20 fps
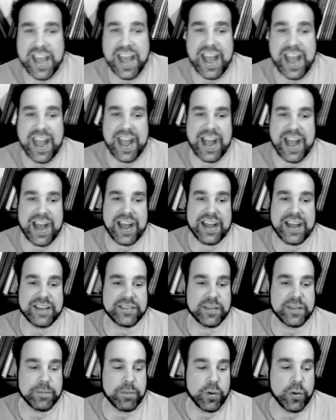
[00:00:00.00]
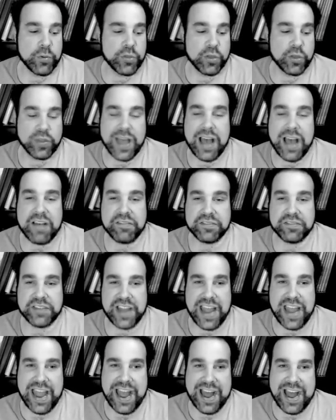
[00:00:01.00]
and both the left
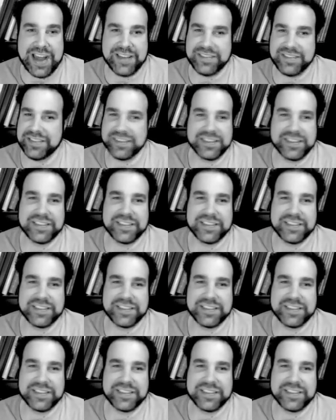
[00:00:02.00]
and